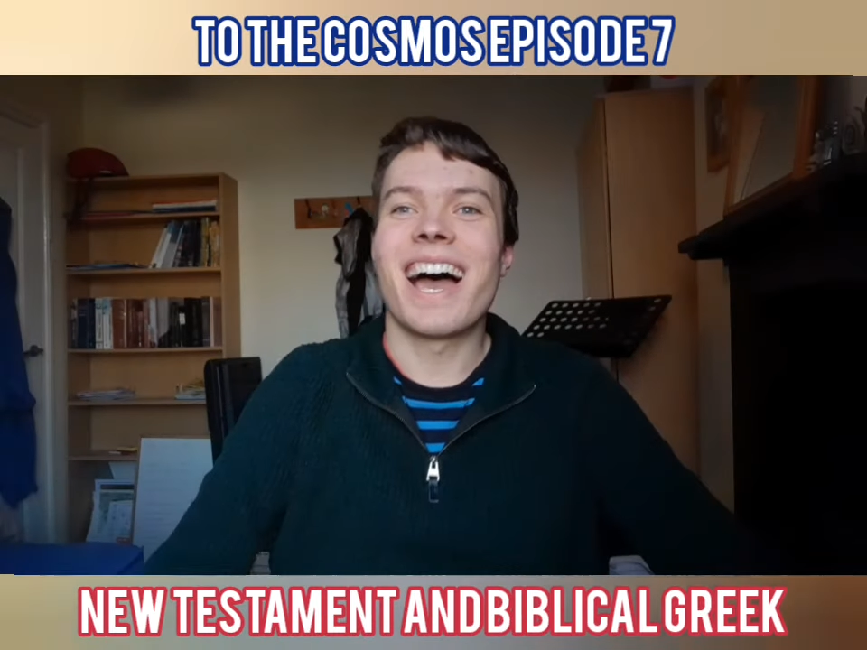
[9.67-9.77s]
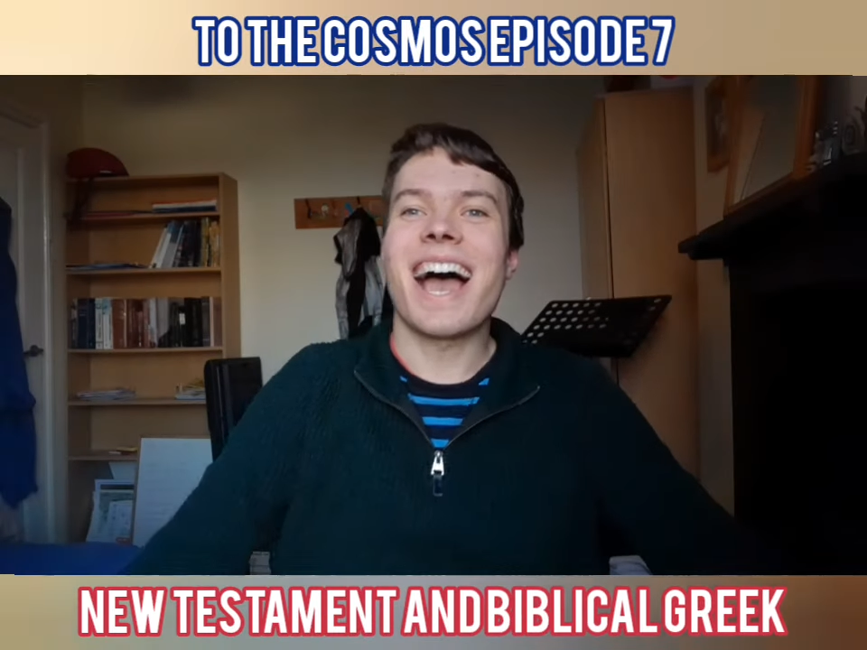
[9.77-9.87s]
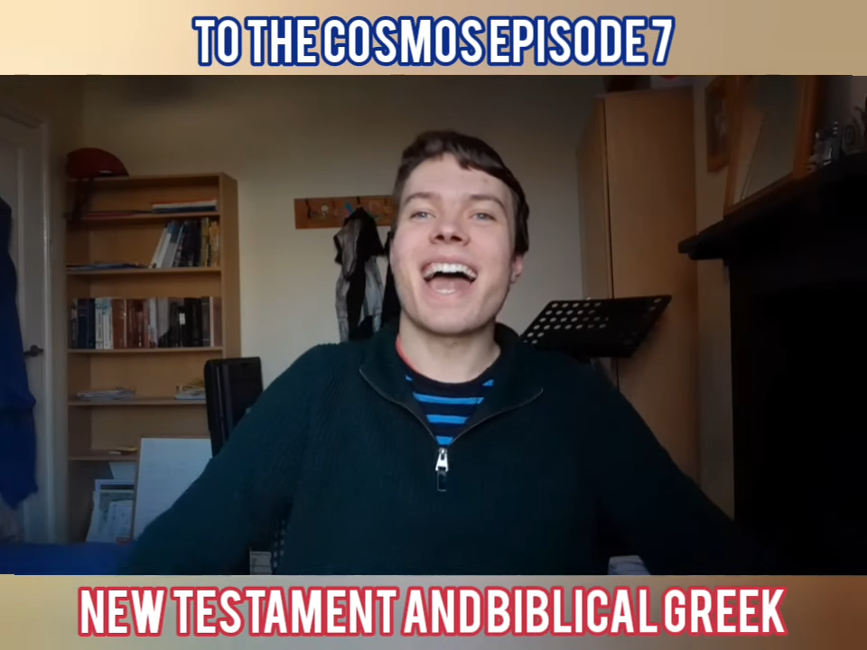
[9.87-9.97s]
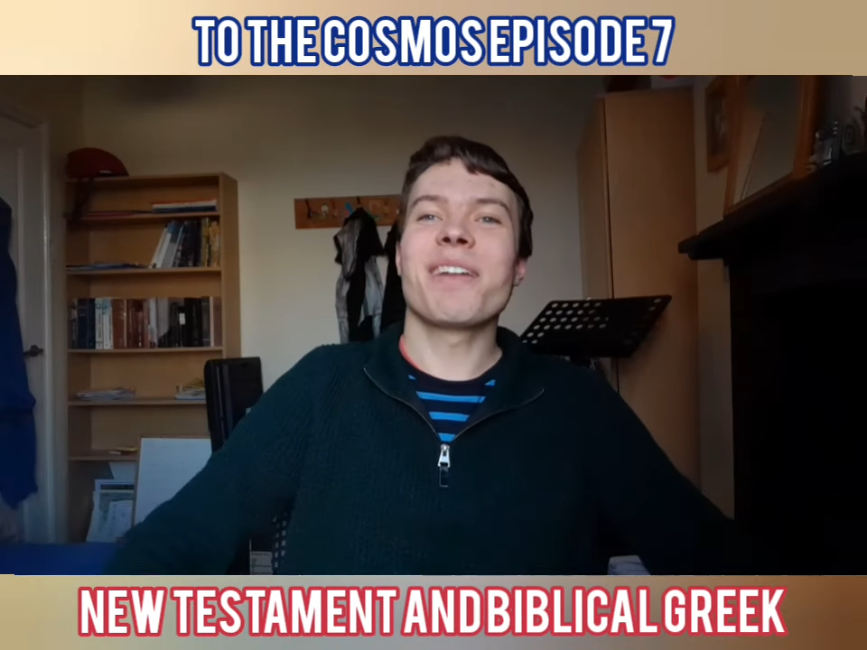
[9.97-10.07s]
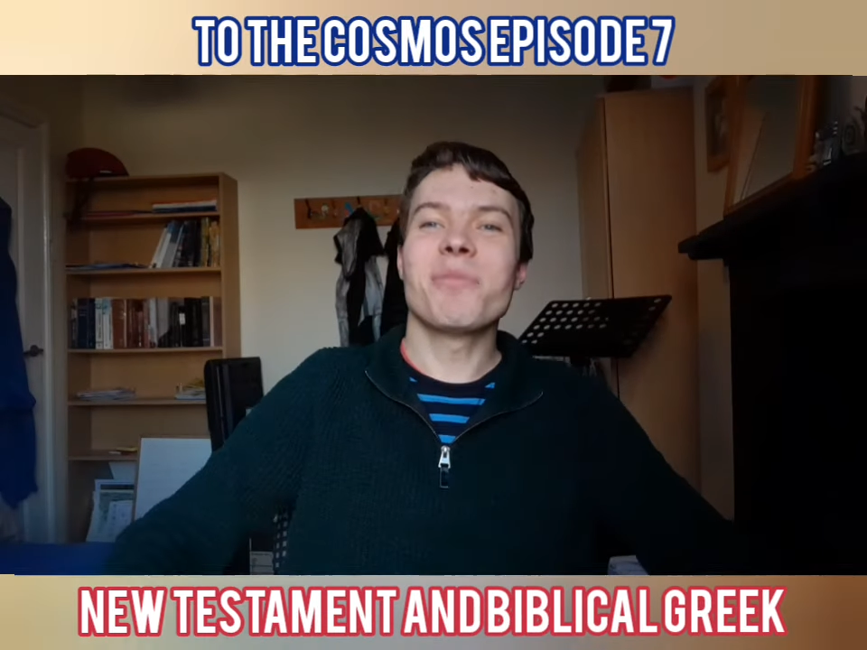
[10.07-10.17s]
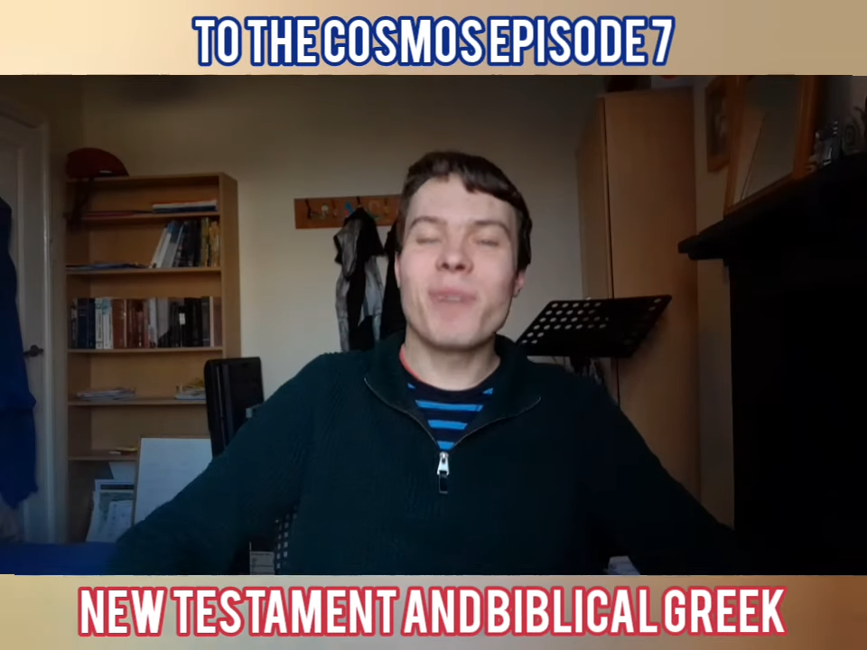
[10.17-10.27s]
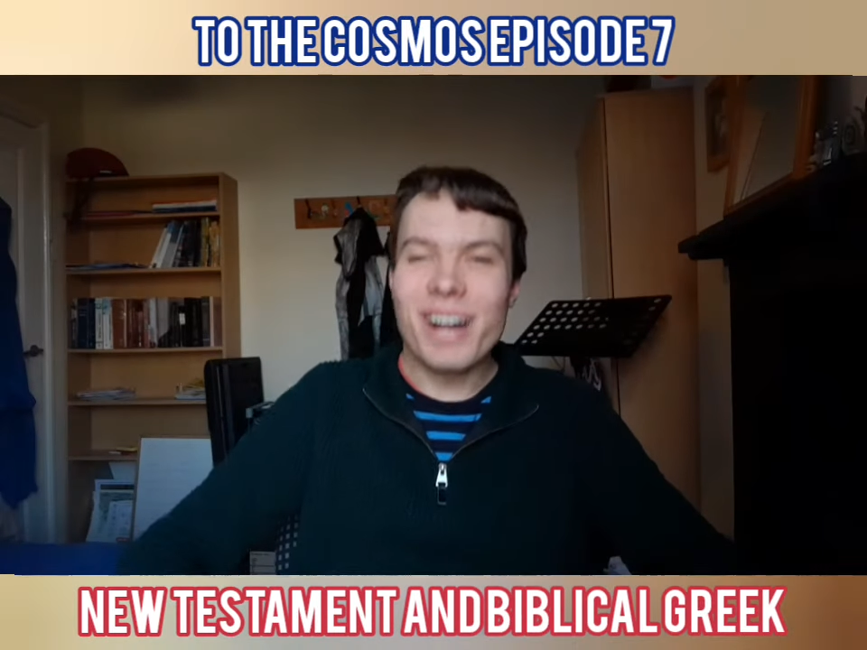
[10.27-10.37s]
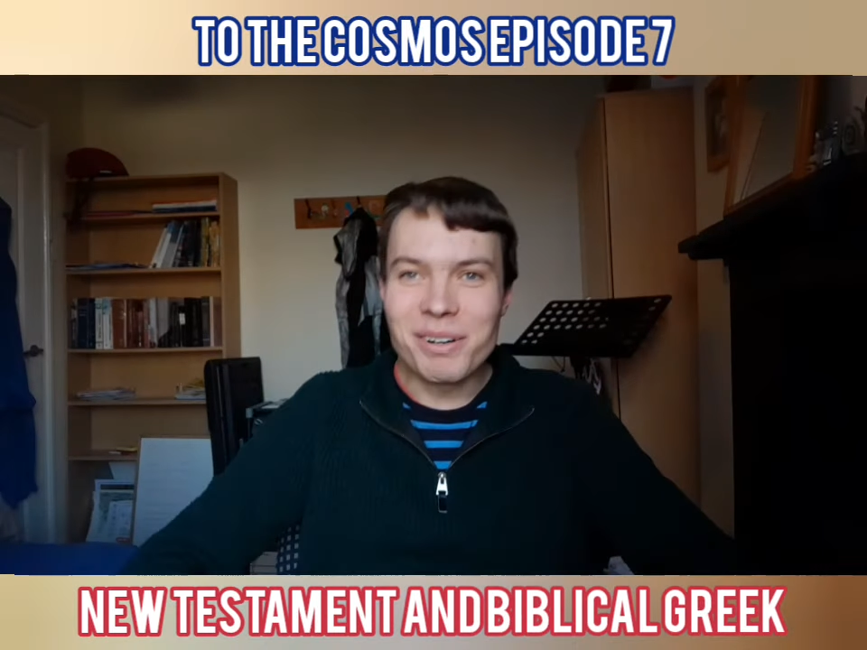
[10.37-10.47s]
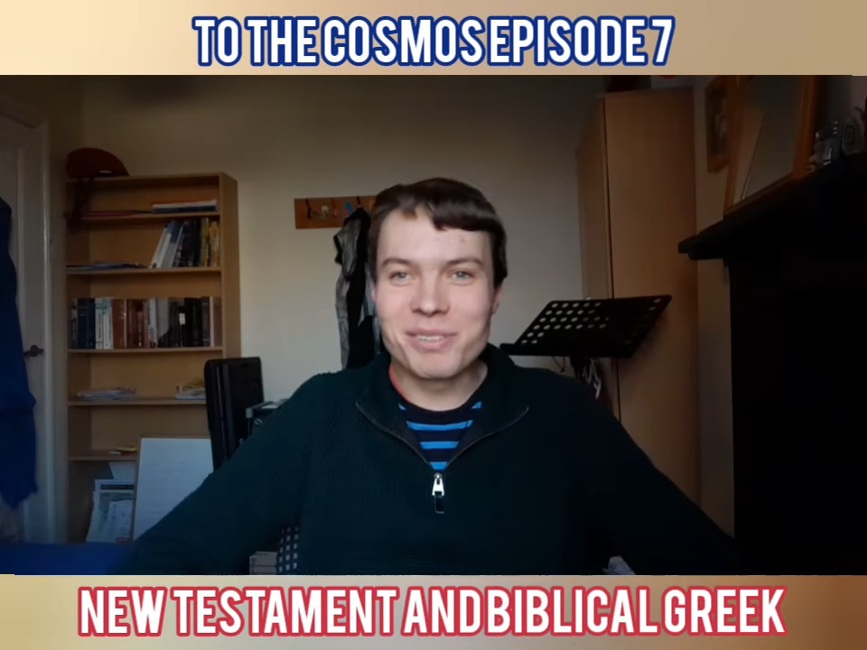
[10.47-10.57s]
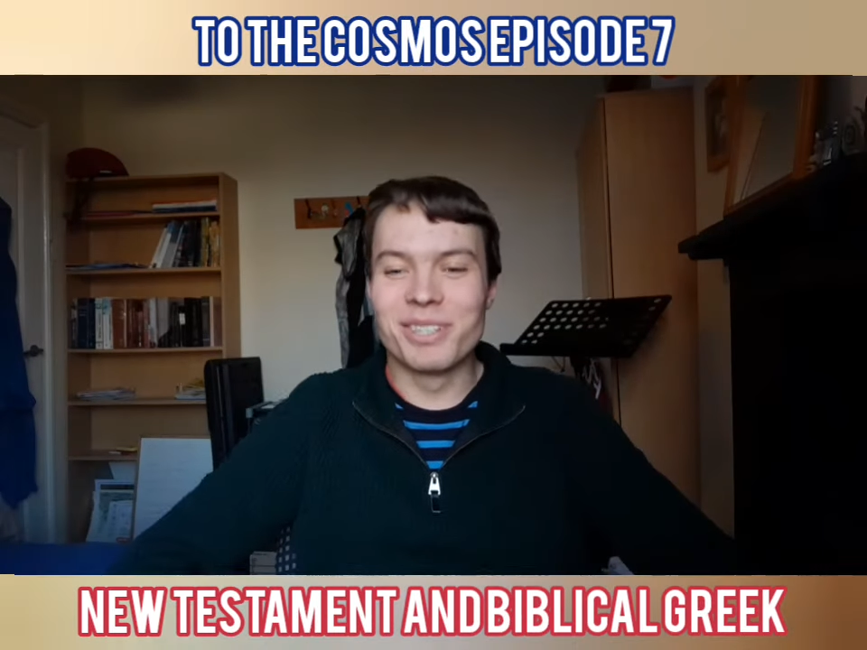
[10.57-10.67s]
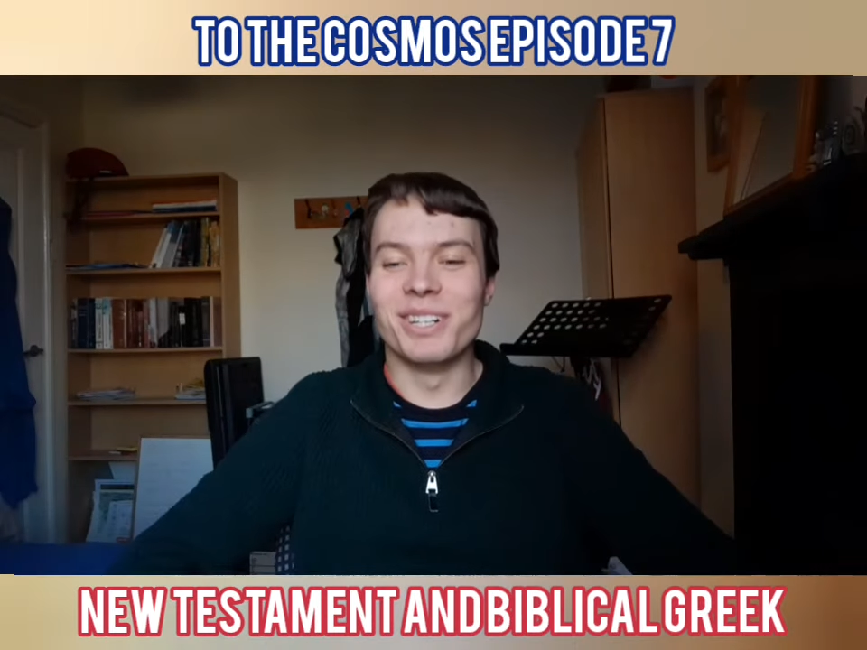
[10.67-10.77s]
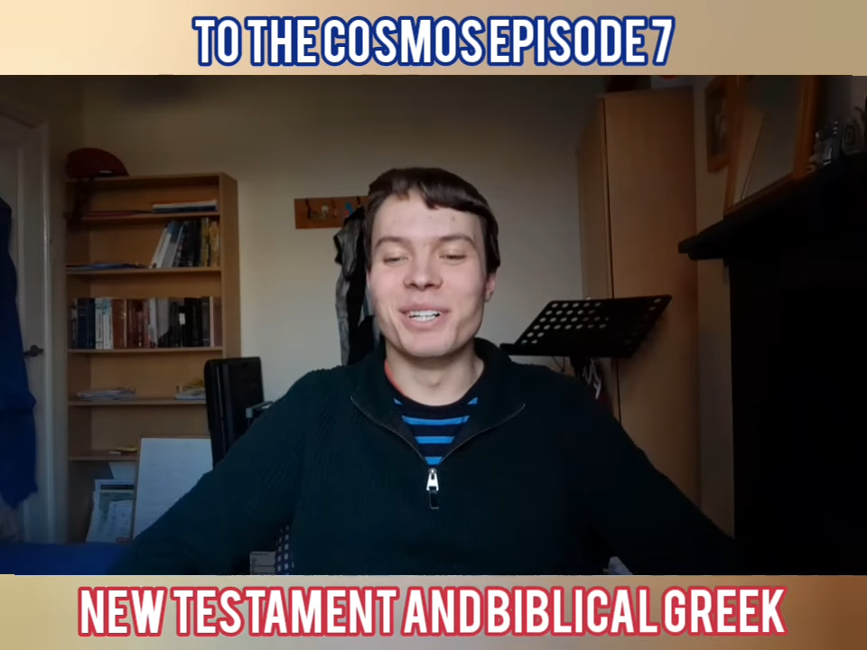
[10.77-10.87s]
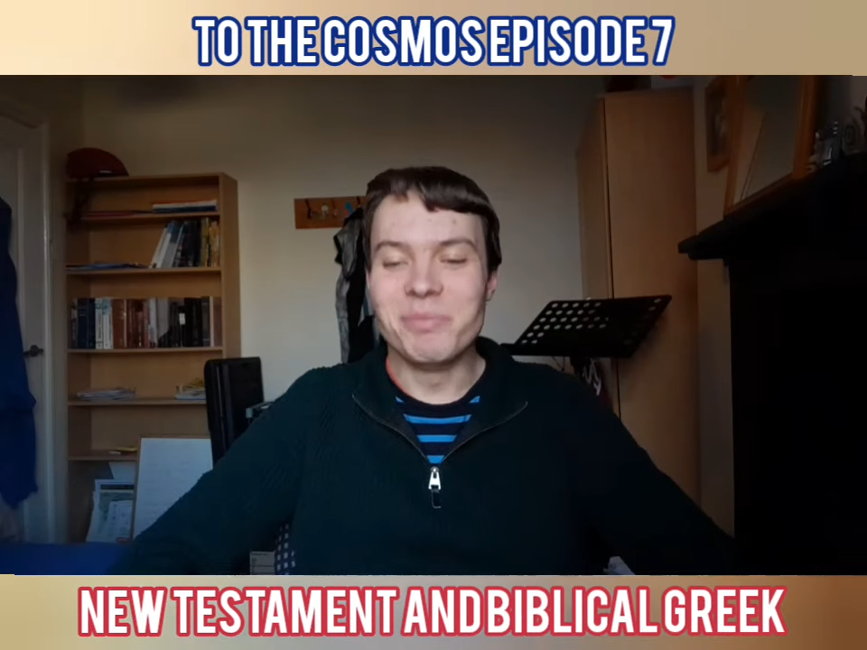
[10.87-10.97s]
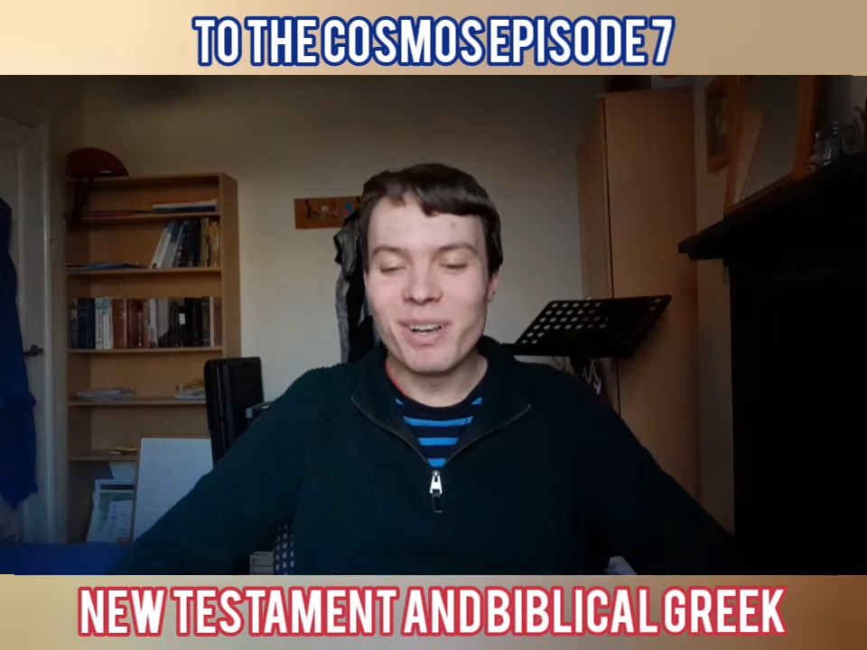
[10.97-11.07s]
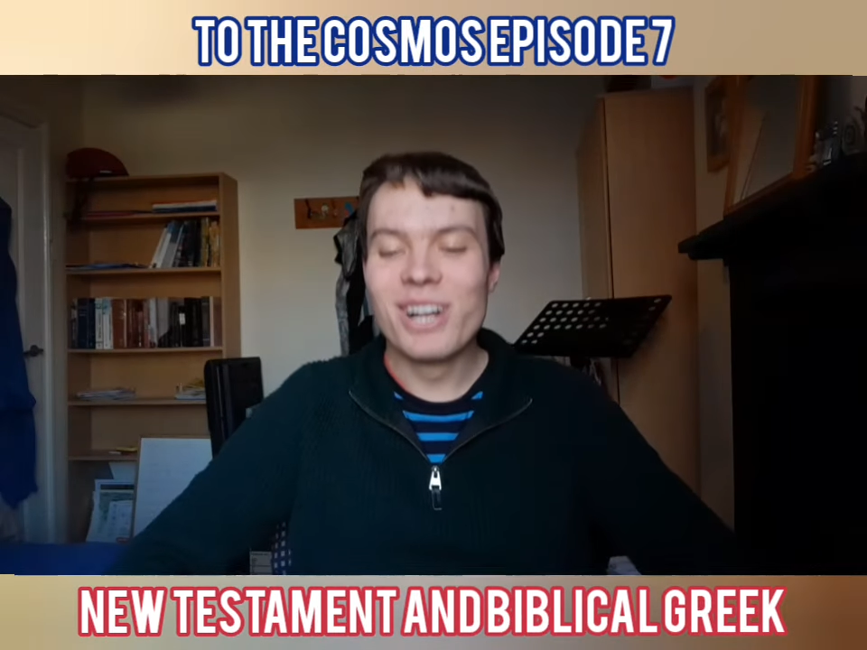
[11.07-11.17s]
and
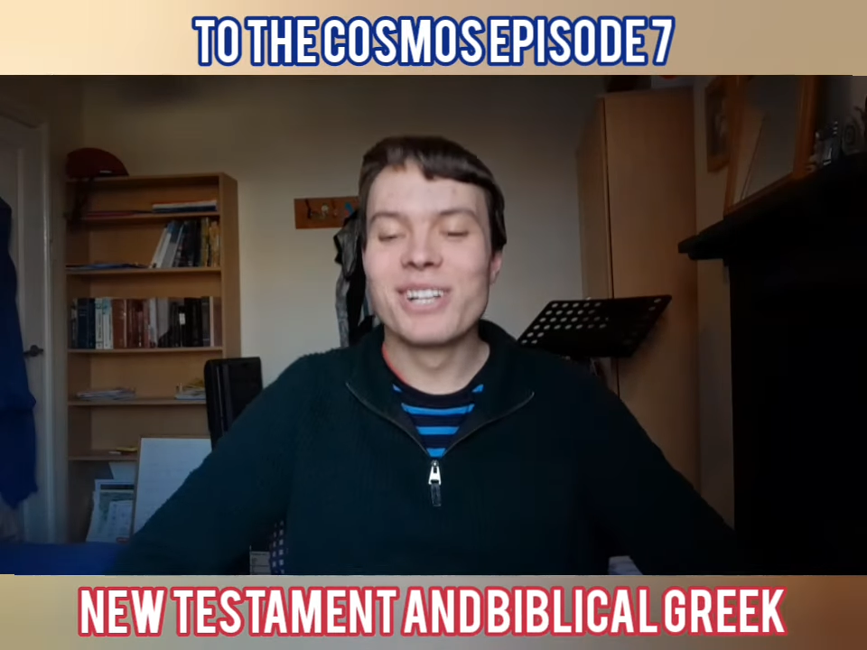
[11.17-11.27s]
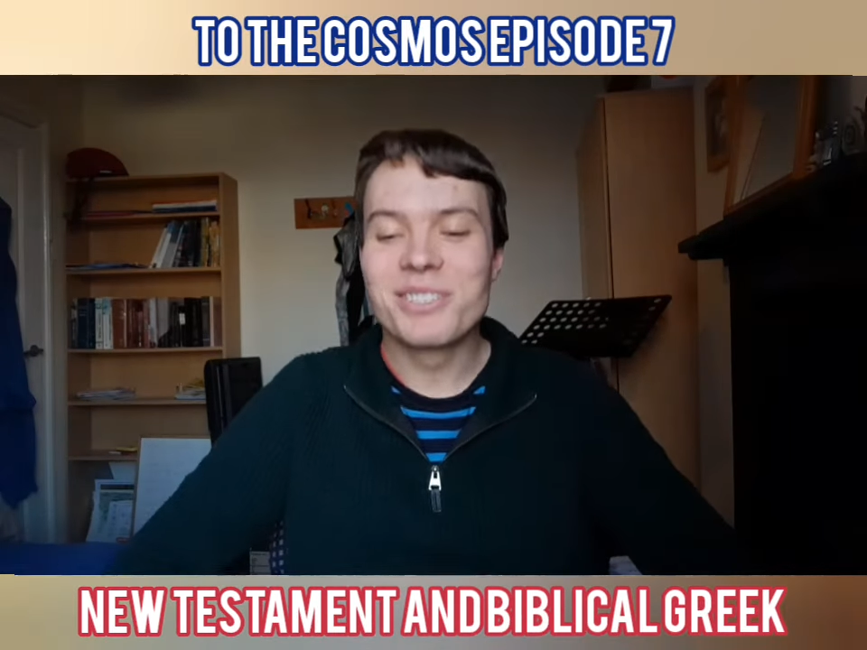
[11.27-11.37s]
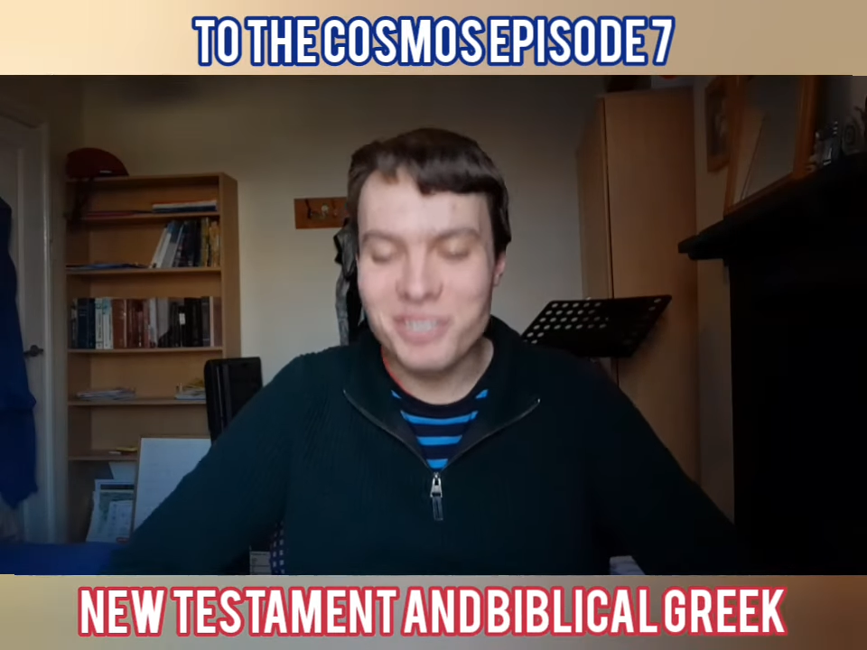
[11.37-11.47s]
welcome